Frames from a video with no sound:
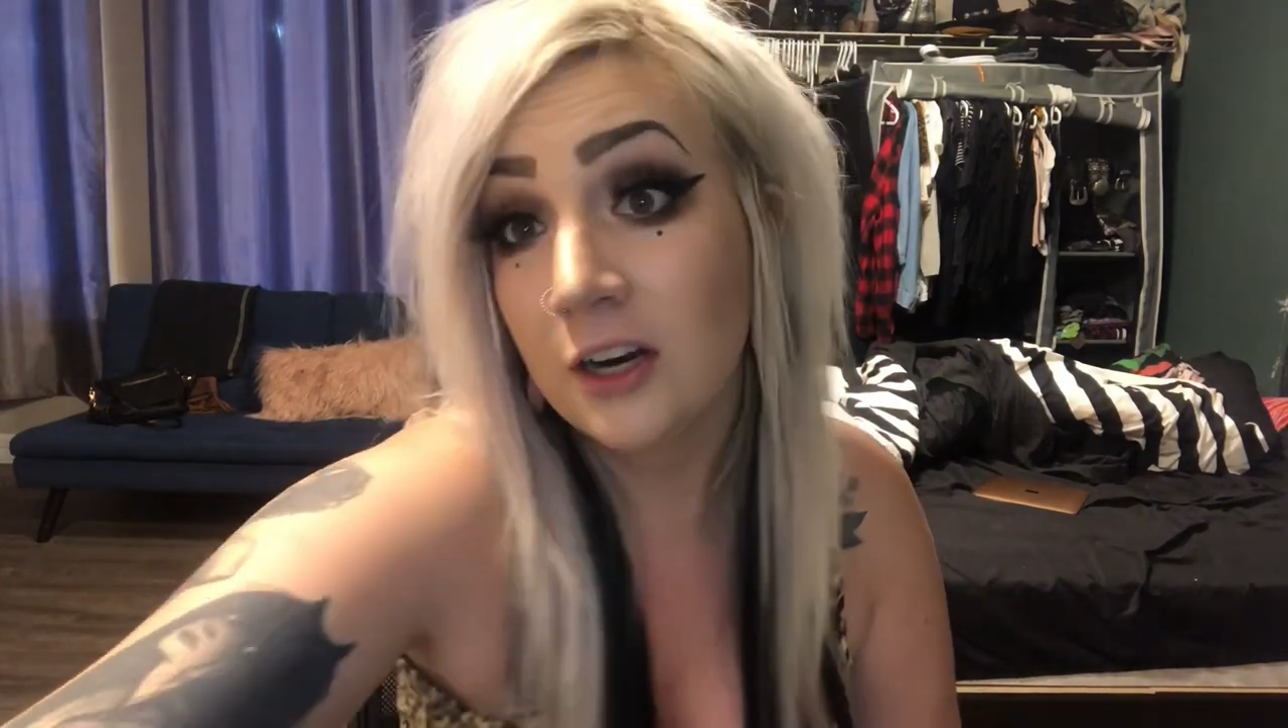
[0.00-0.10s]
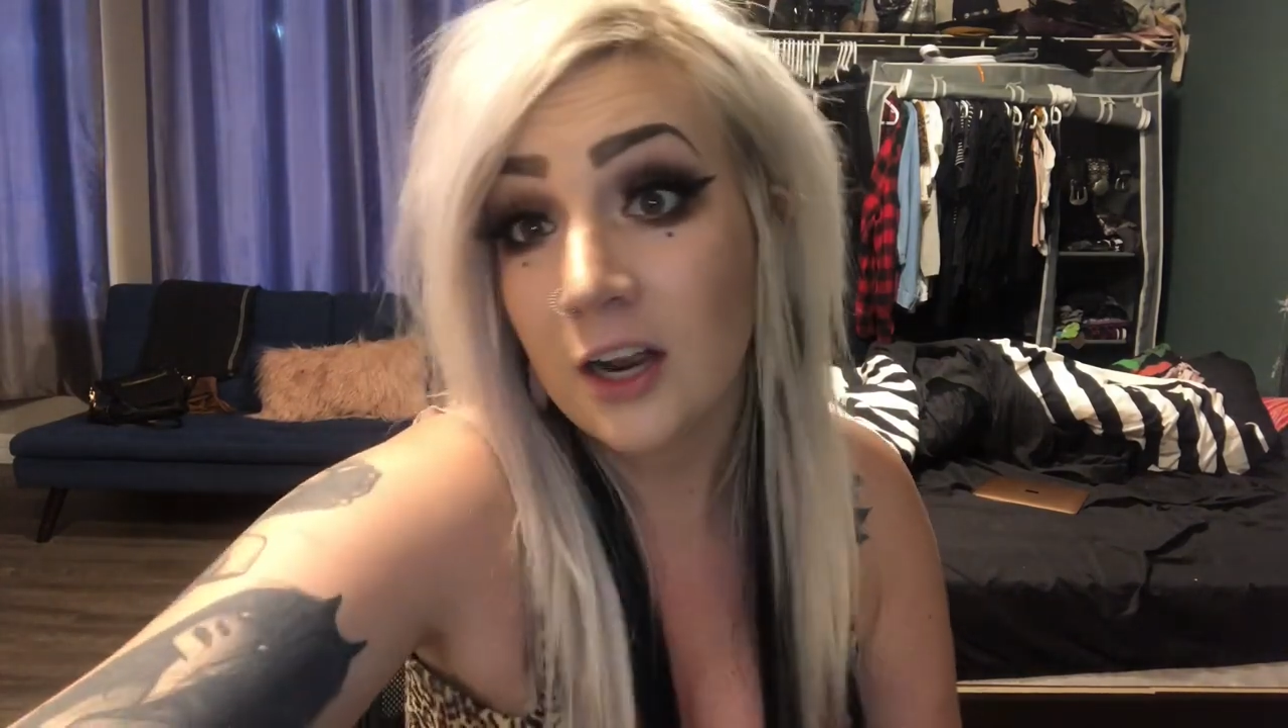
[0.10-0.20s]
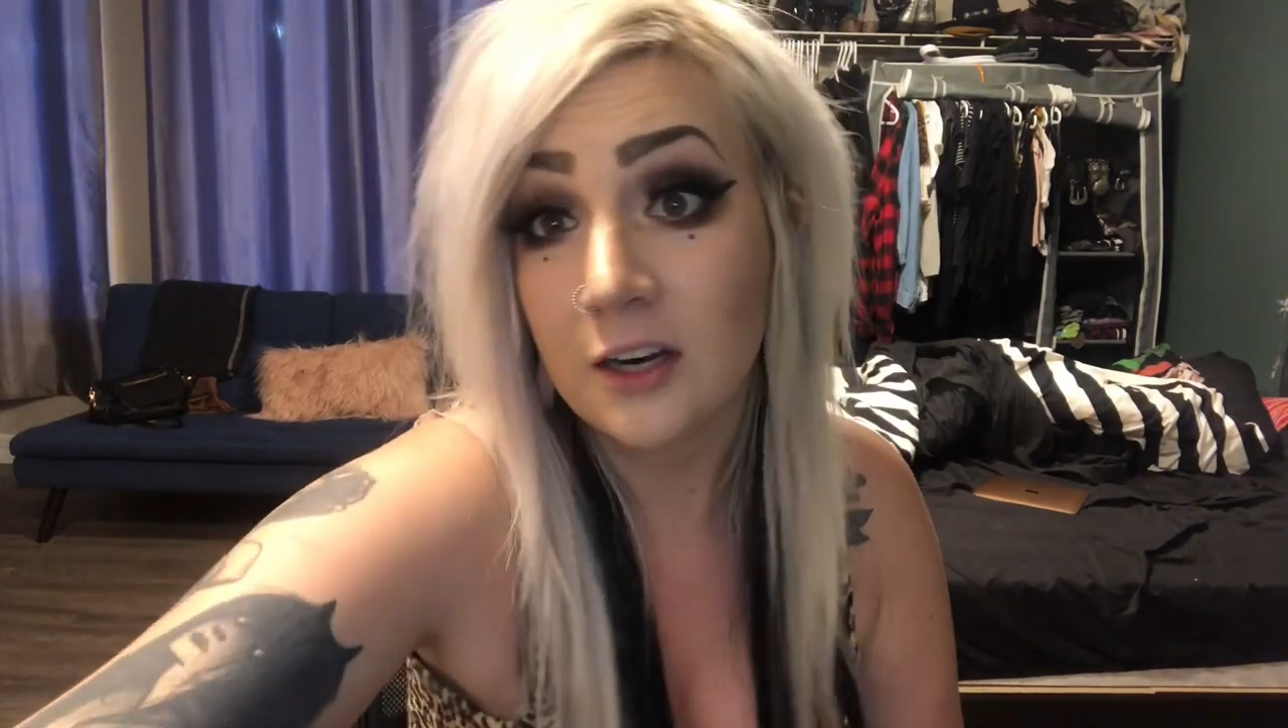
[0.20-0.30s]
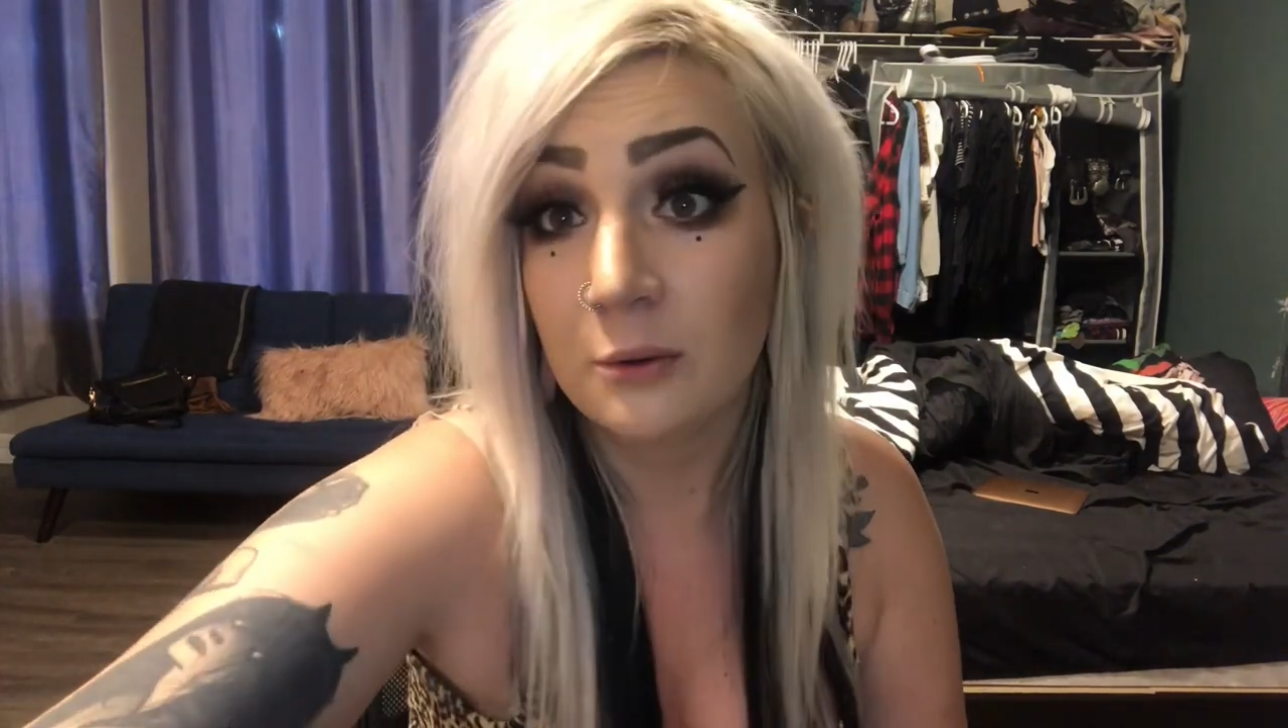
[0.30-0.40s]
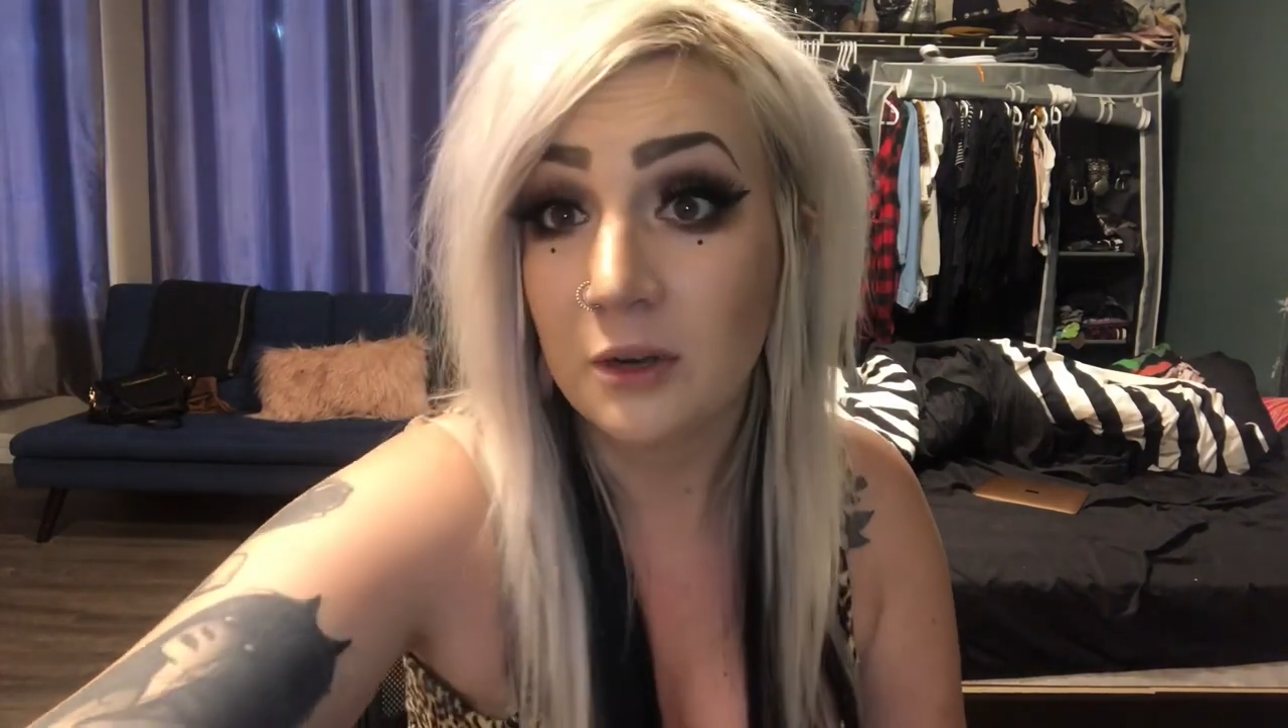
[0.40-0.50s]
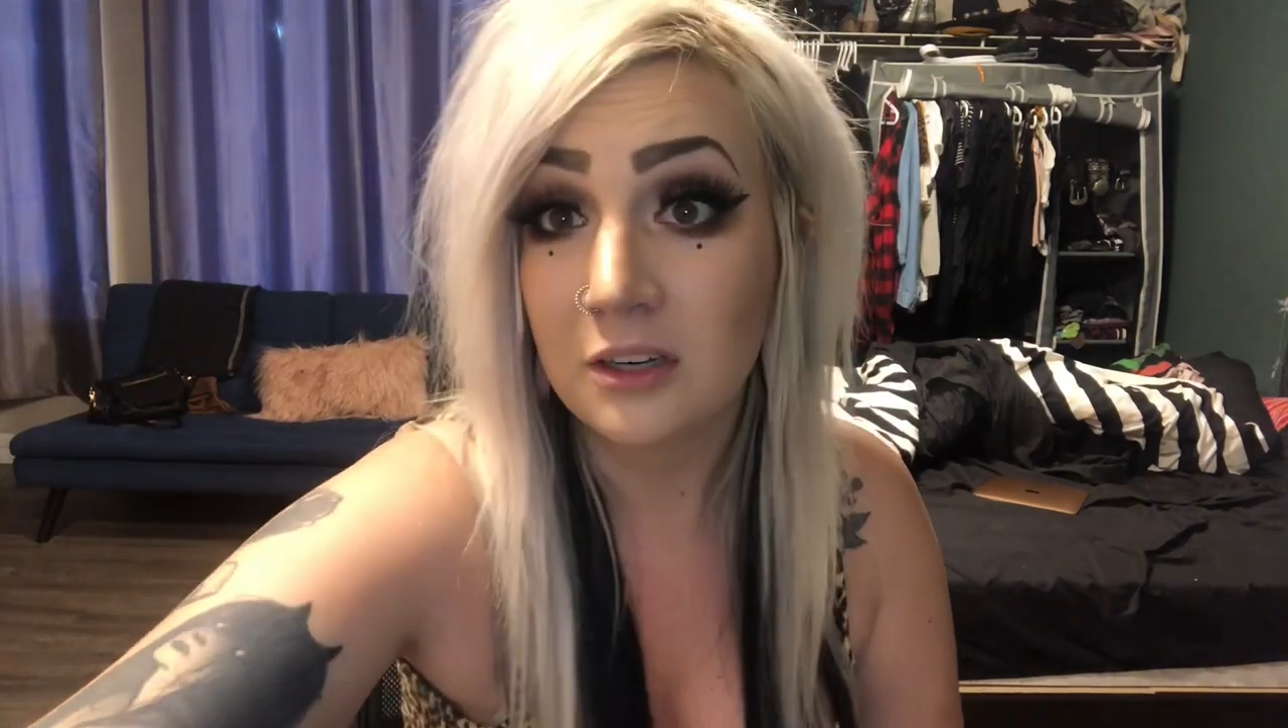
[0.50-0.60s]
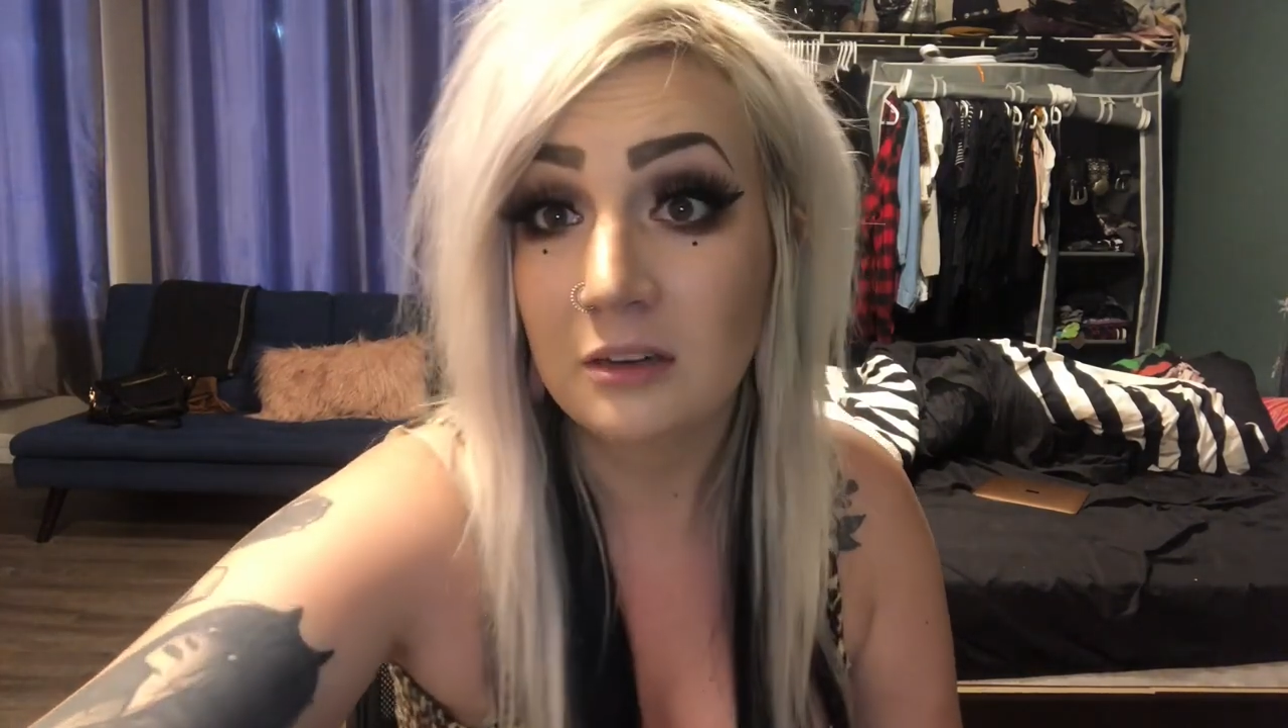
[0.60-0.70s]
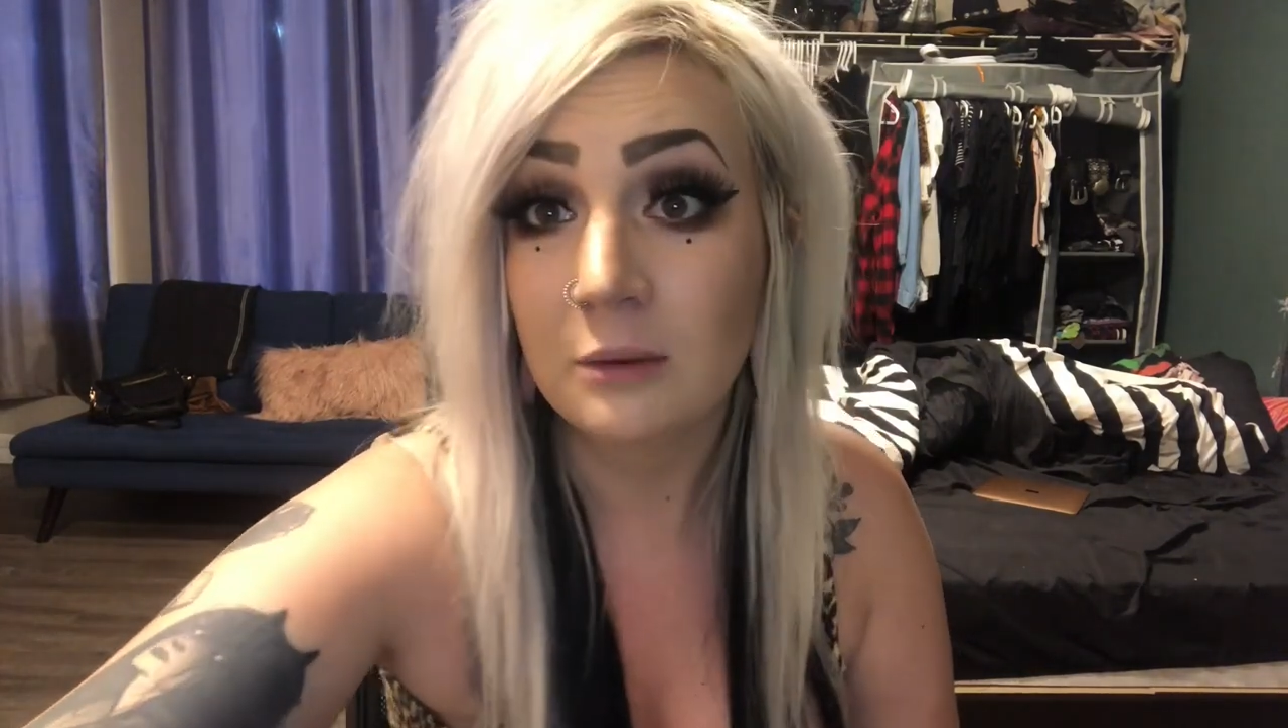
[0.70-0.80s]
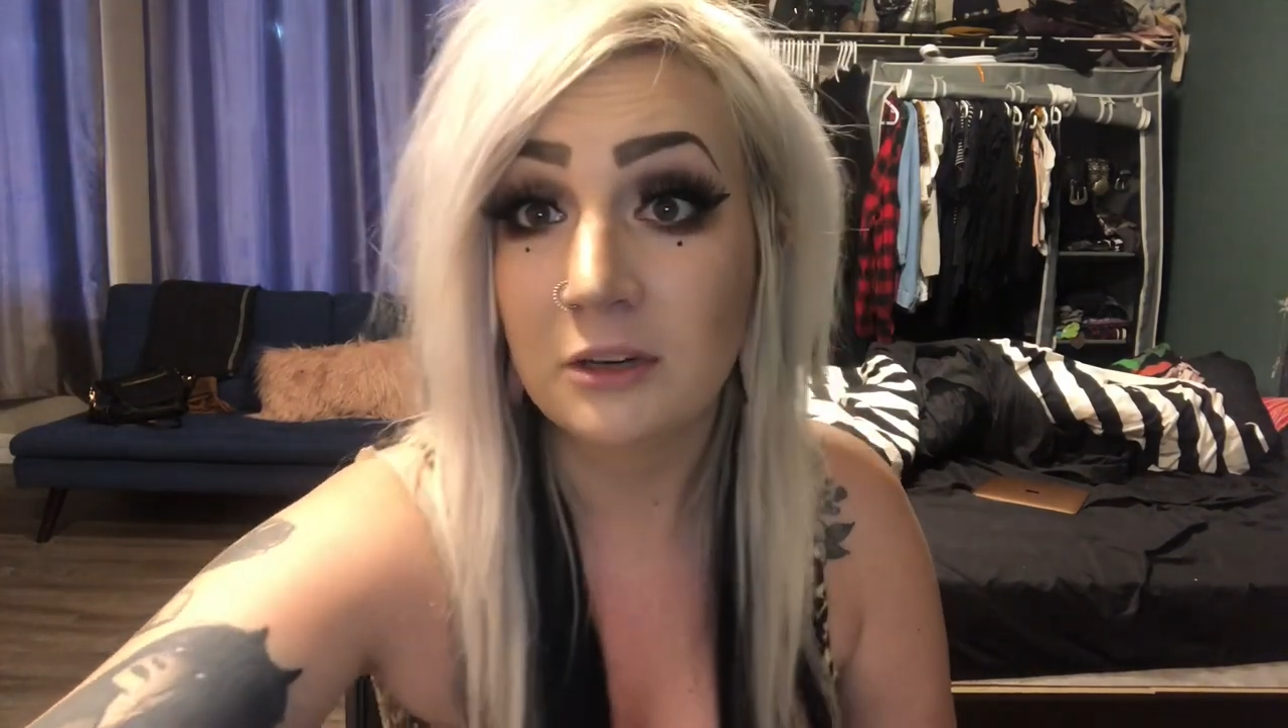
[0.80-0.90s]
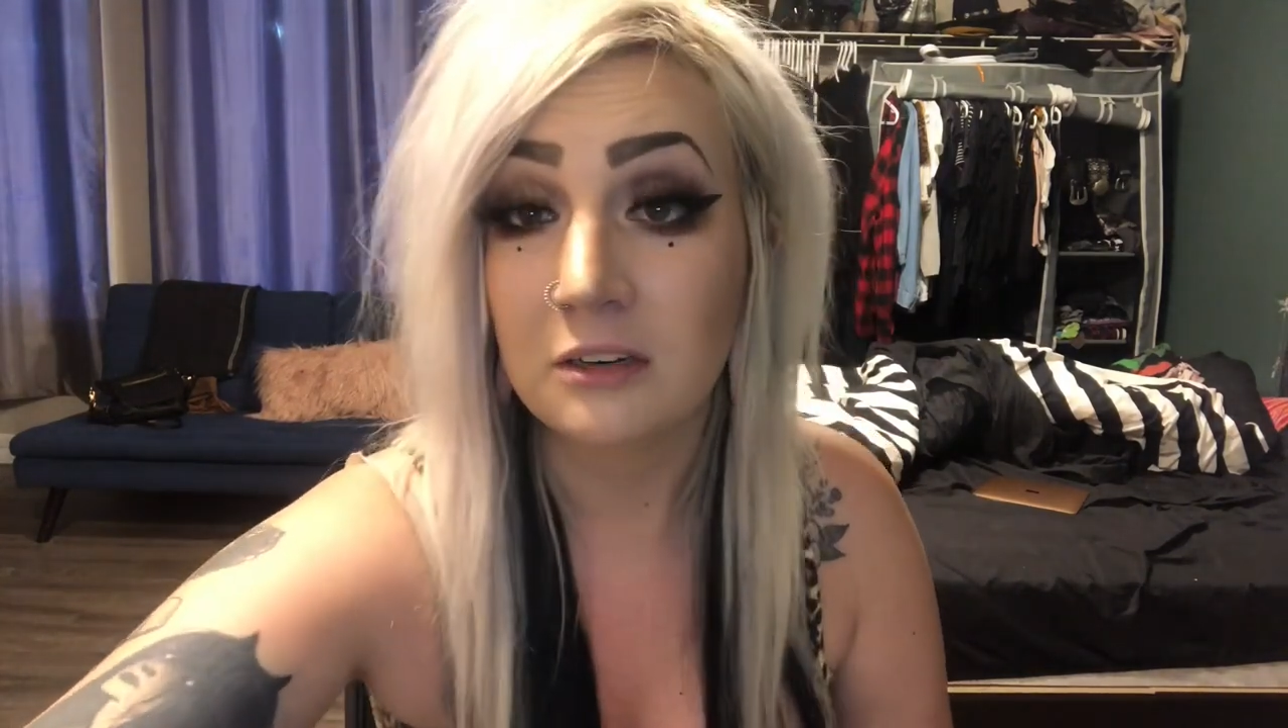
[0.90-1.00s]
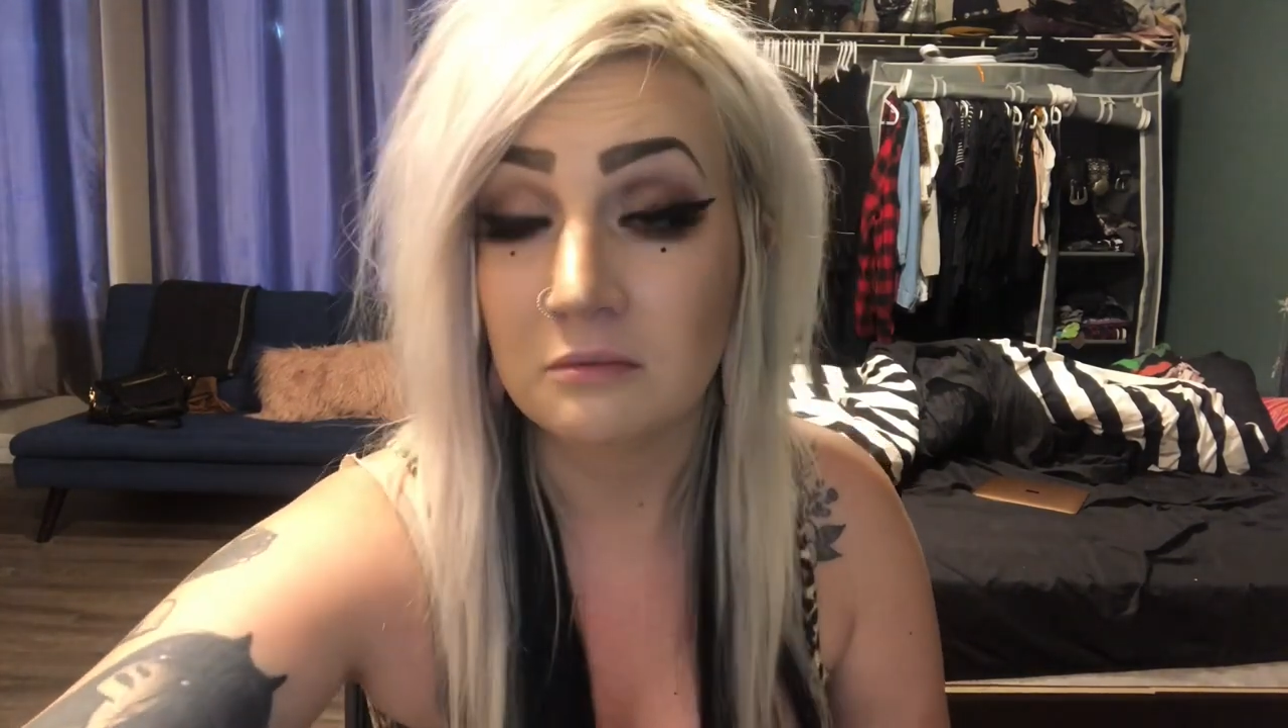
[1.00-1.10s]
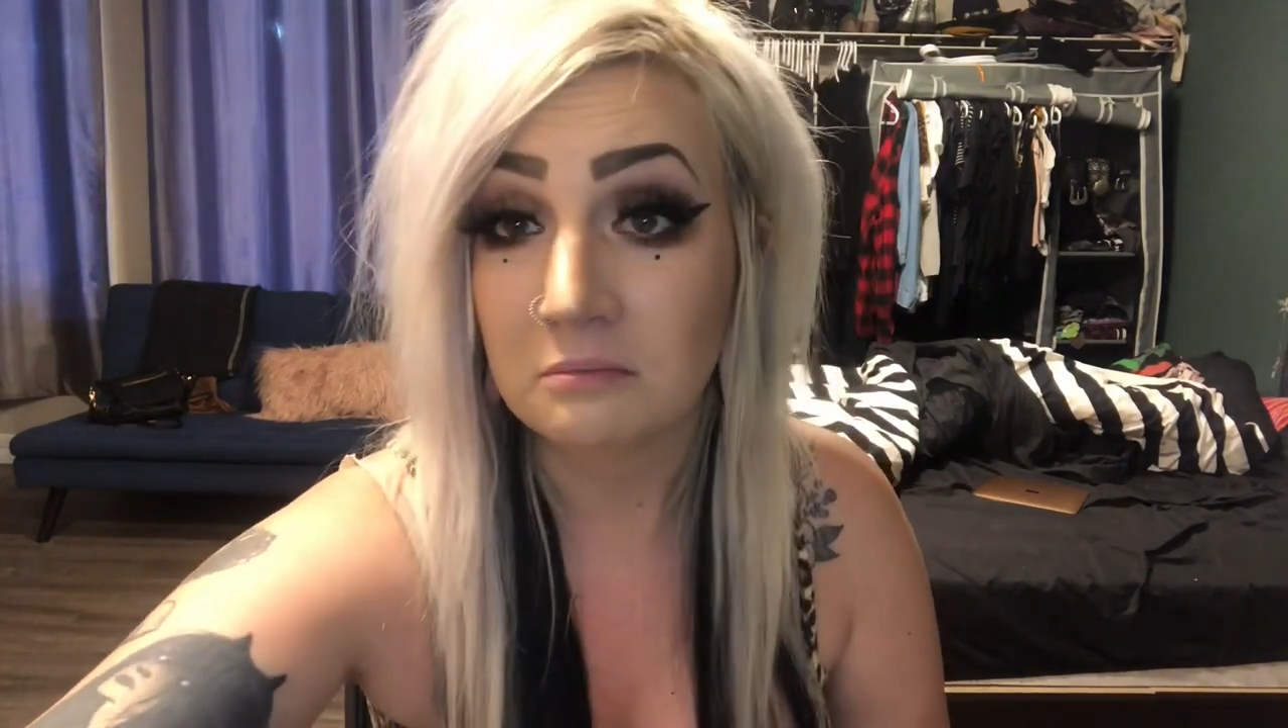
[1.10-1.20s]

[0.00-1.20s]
anyone. I mean,